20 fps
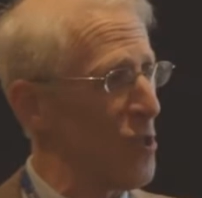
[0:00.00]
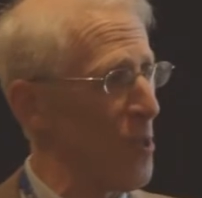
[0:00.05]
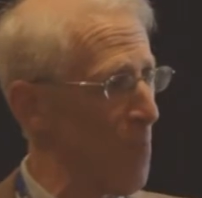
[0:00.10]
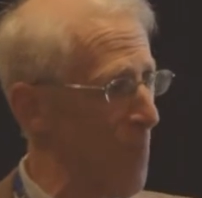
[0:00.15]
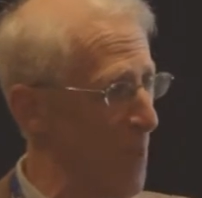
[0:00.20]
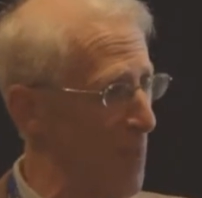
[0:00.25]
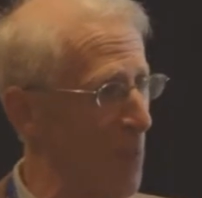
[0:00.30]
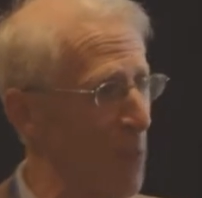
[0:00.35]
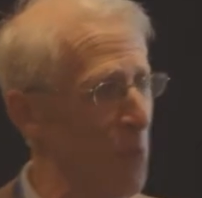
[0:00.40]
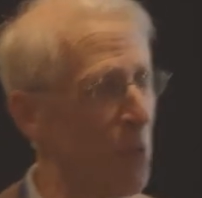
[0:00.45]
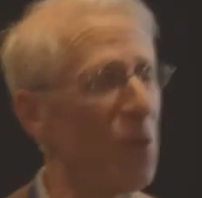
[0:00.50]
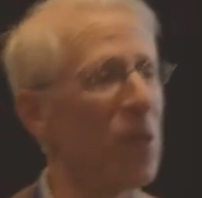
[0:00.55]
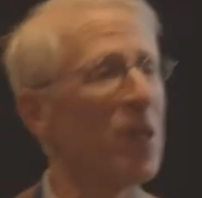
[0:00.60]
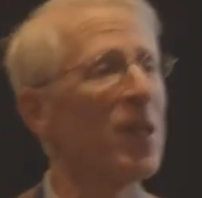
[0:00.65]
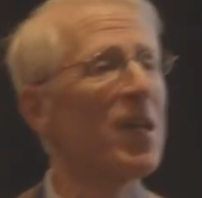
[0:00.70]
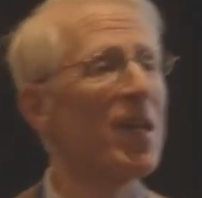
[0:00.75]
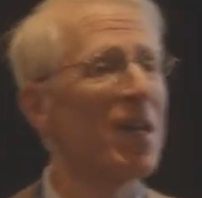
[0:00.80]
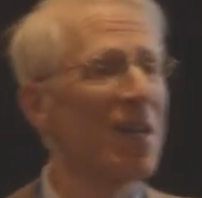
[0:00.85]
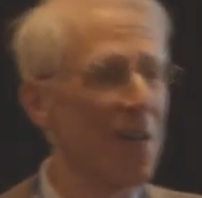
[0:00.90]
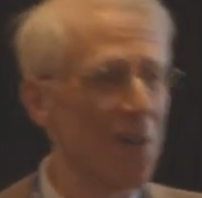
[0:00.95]
the people
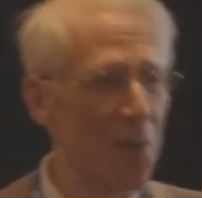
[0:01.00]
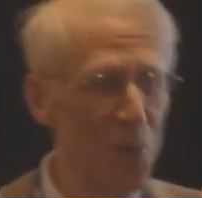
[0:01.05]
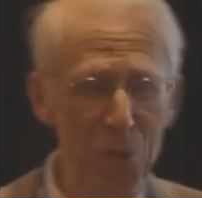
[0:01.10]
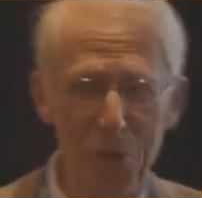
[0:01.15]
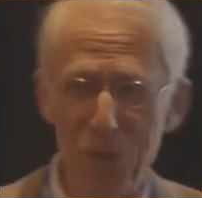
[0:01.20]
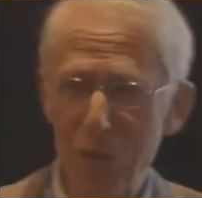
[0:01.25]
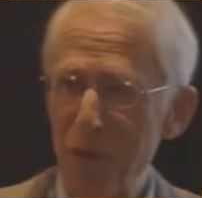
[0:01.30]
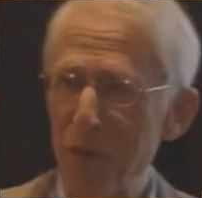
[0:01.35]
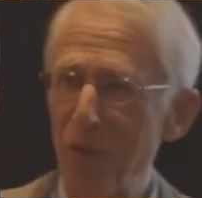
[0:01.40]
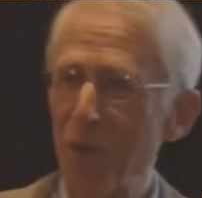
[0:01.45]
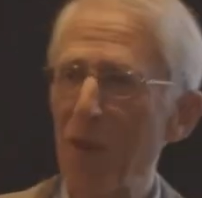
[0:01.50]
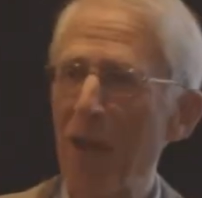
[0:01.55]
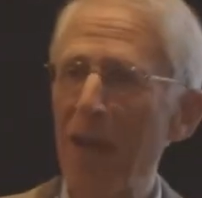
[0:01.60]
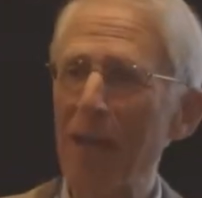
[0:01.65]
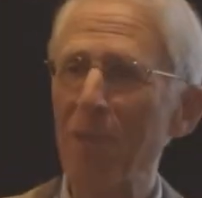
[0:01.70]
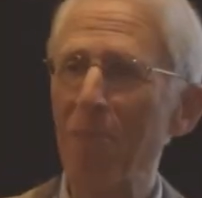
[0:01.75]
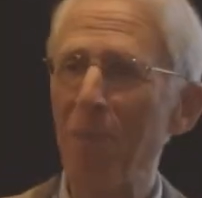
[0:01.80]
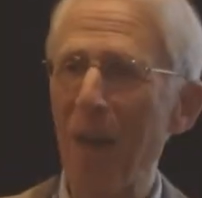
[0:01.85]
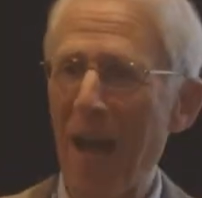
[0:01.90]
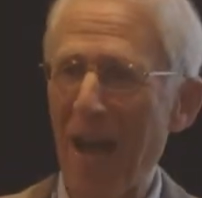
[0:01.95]
would
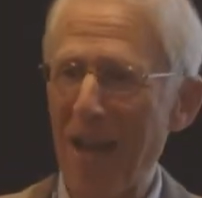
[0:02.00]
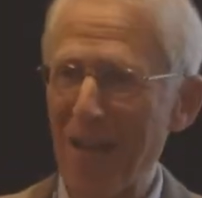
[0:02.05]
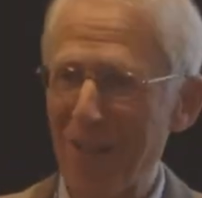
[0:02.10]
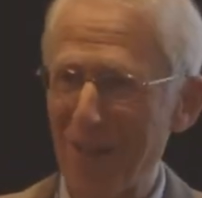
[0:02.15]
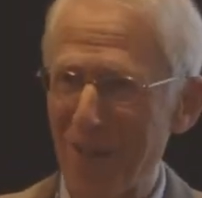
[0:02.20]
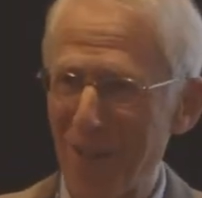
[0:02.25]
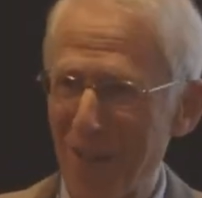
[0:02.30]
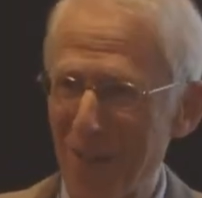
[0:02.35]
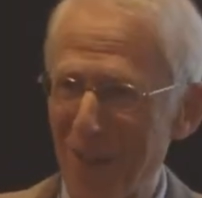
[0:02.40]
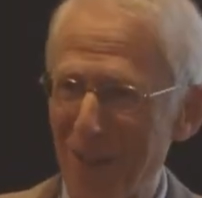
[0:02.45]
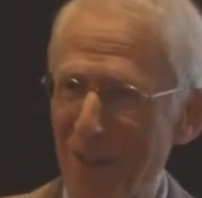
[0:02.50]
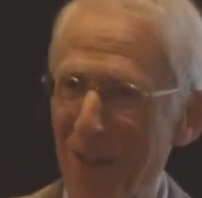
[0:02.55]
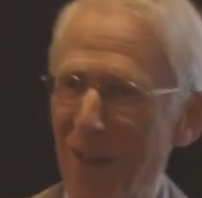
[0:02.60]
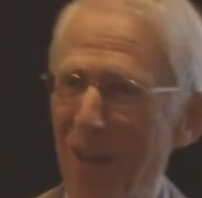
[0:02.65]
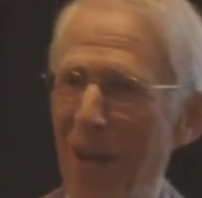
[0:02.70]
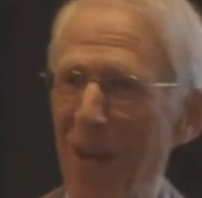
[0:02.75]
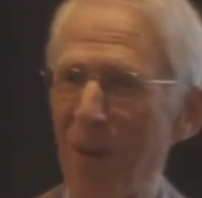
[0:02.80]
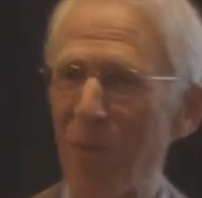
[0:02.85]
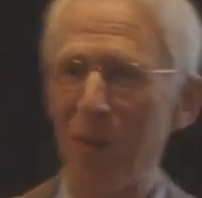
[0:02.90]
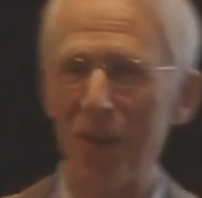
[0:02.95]
reflect back to the
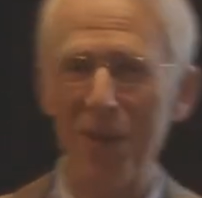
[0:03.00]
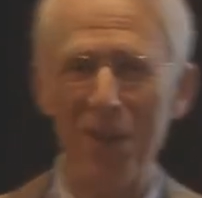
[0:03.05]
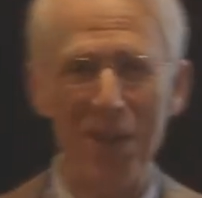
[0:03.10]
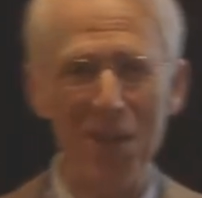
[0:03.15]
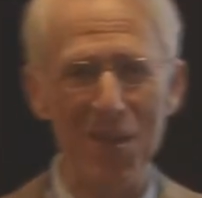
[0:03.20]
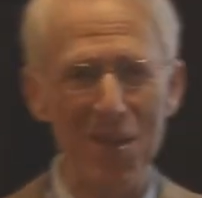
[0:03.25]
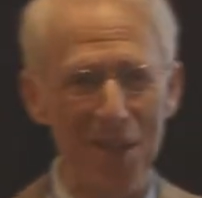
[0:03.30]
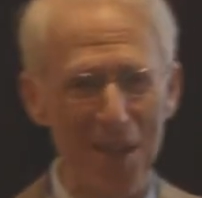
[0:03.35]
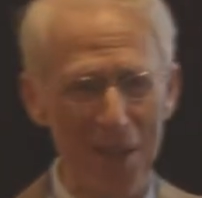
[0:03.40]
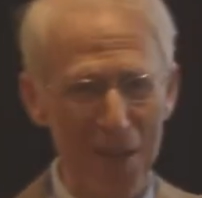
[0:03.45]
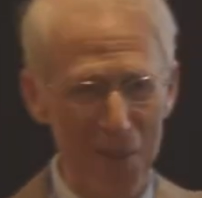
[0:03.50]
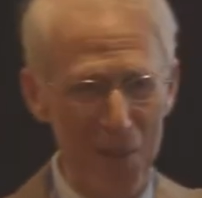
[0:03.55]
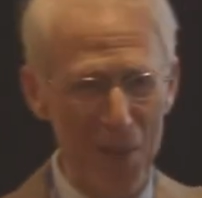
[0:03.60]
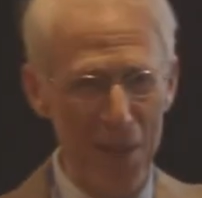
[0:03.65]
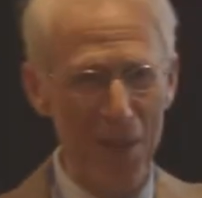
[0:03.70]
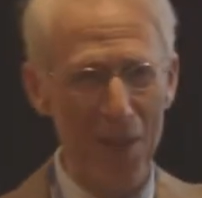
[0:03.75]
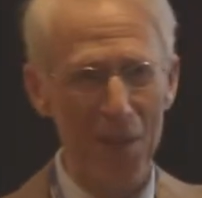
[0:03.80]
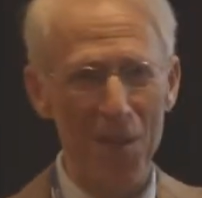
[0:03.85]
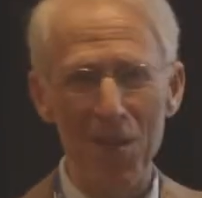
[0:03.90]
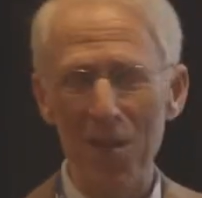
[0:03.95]
client what
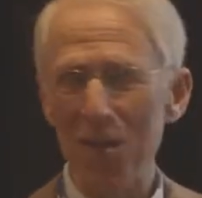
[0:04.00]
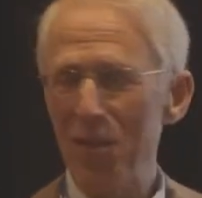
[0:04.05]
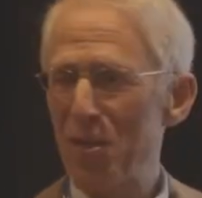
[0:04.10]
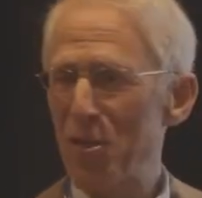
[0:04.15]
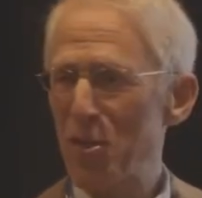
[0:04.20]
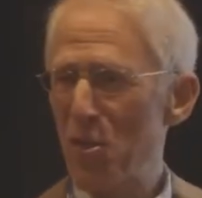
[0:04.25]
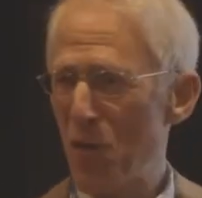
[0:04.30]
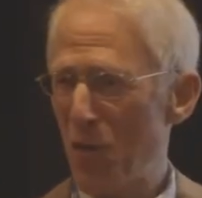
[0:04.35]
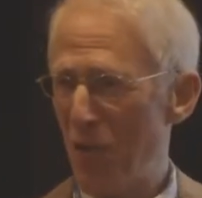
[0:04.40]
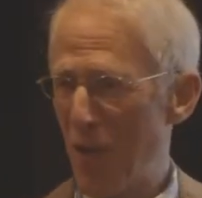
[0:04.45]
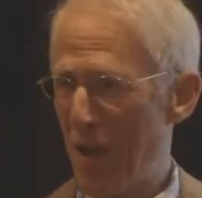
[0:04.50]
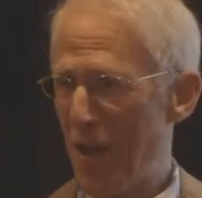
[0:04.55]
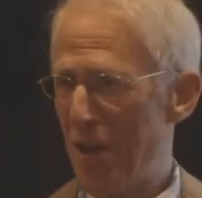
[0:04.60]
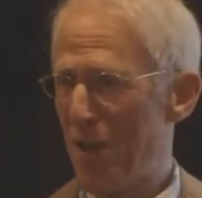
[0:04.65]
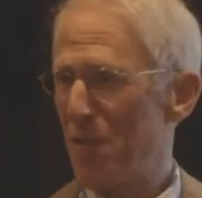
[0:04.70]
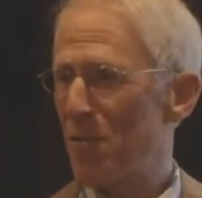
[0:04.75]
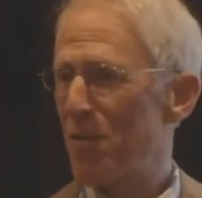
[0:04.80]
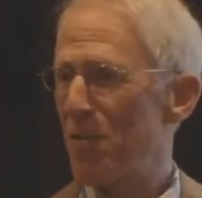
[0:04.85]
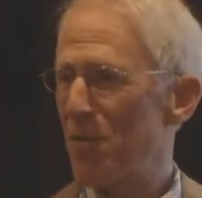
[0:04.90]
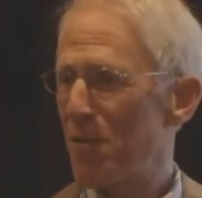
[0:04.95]
the
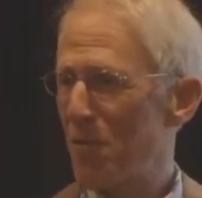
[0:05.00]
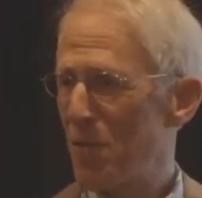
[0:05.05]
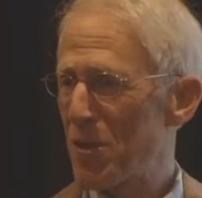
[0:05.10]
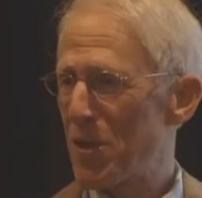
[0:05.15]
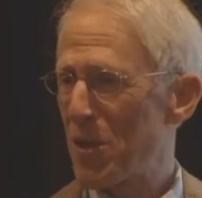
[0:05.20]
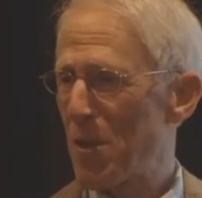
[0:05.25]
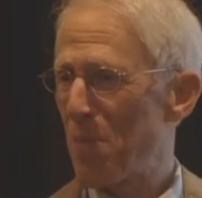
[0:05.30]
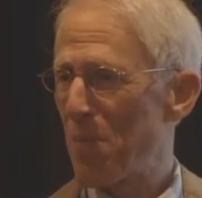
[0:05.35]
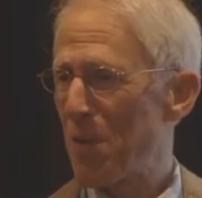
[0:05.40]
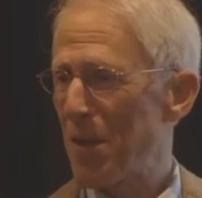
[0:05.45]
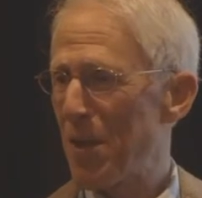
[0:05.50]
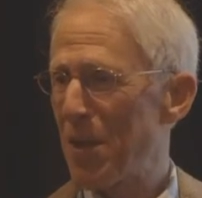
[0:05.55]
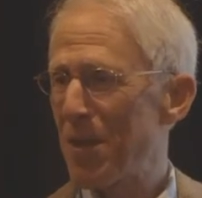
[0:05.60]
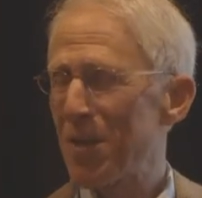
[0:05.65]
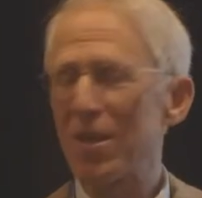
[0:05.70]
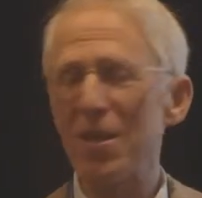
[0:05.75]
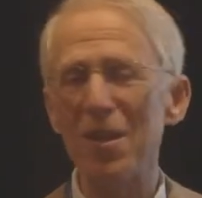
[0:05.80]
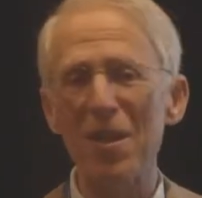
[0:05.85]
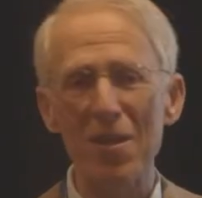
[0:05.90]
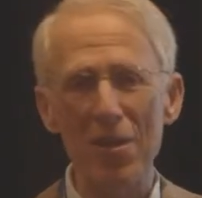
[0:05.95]
survey recipient
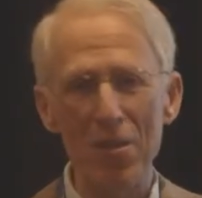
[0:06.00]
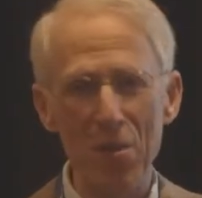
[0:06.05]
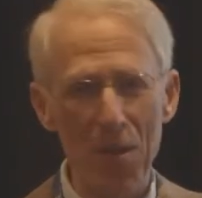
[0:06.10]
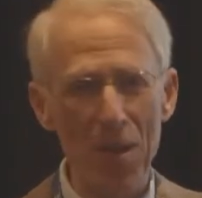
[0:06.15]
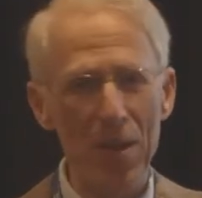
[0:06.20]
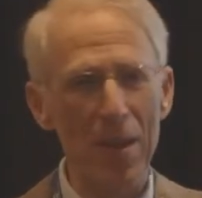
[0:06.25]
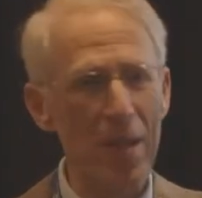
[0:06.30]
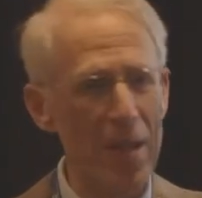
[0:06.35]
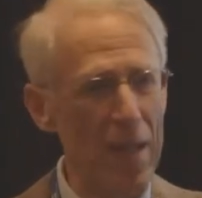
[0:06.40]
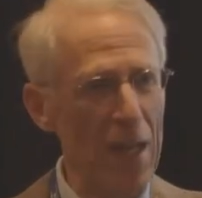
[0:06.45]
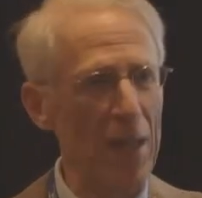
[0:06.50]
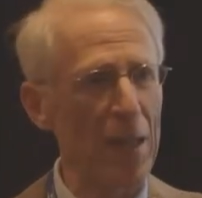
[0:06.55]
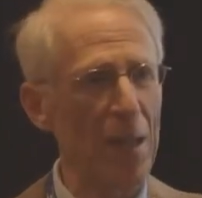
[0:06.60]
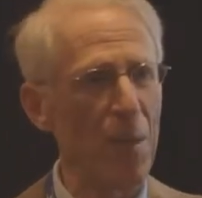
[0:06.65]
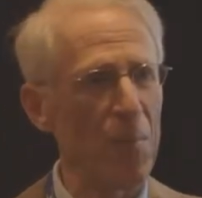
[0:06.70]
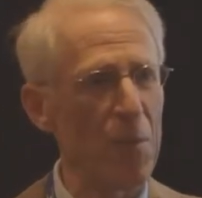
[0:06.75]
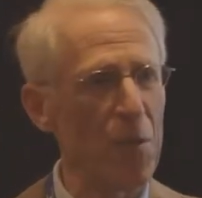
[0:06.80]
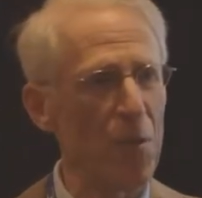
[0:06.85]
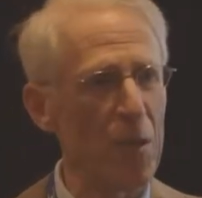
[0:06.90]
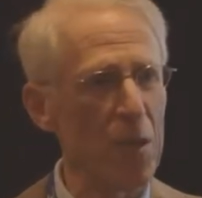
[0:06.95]
so that get
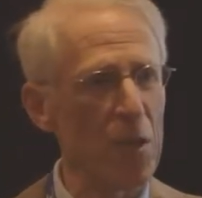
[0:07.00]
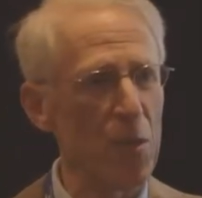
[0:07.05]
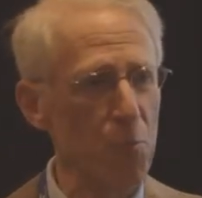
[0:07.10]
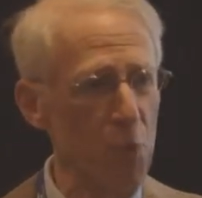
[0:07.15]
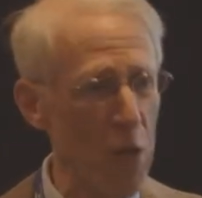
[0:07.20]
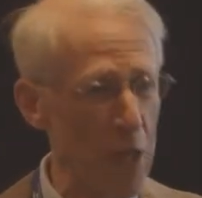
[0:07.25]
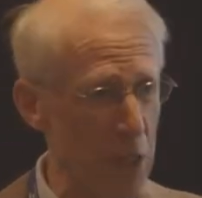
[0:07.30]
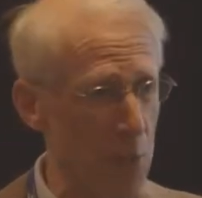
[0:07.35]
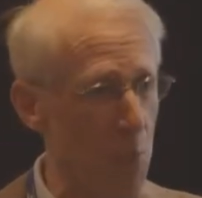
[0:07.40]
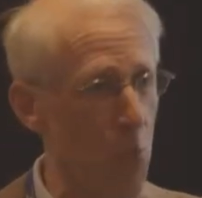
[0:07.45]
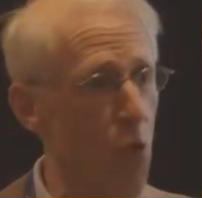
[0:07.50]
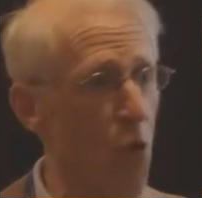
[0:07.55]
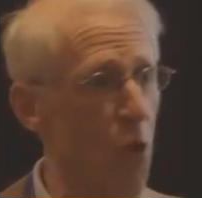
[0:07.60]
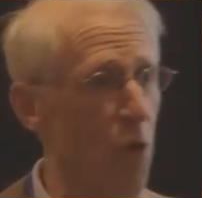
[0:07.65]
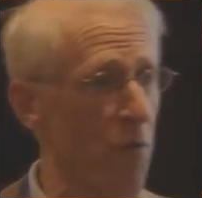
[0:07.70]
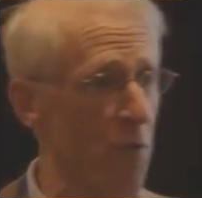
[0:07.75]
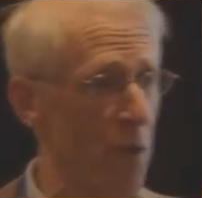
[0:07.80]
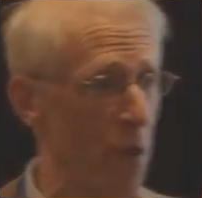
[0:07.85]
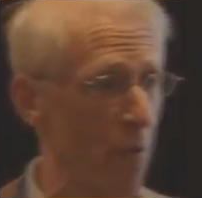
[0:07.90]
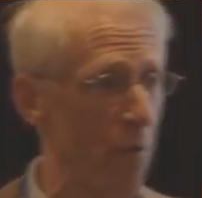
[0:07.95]
them to express more
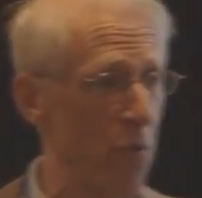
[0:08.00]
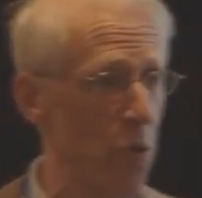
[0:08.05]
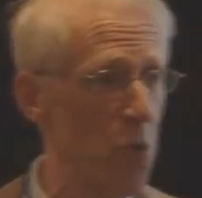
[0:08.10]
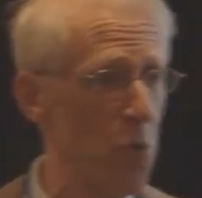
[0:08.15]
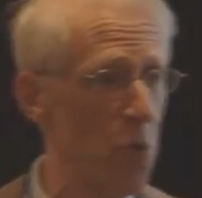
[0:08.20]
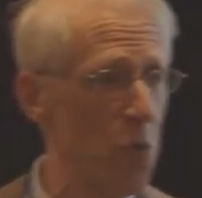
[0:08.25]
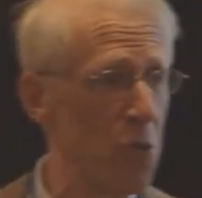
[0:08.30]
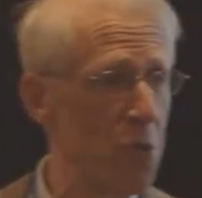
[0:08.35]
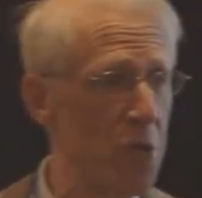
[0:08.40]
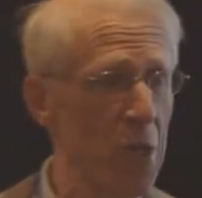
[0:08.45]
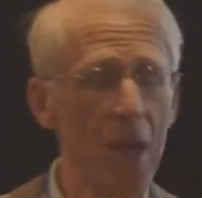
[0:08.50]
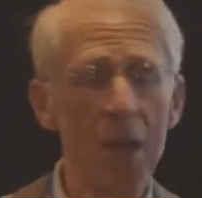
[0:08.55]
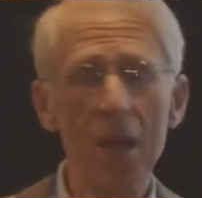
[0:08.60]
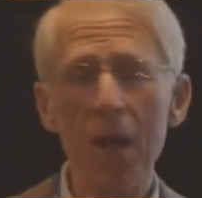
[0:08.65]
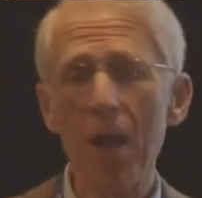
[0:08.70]
of their views.